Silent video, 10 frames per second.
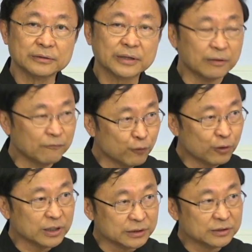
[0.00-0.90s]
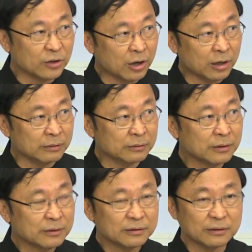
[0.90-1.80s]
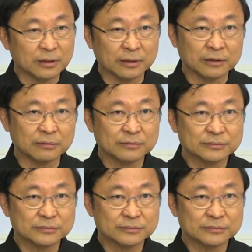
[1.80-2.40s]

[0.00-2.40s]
can focus on the